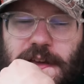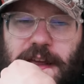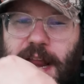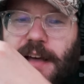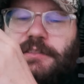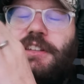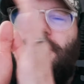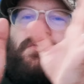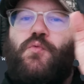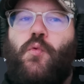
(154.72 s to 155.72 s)
In at
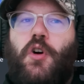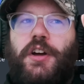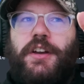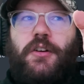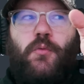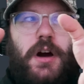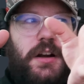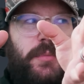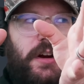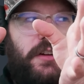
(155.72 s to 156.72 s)
least one
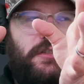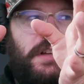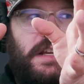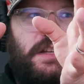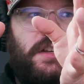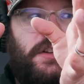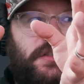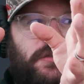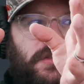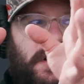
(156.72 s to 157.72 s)
water bear, you need to do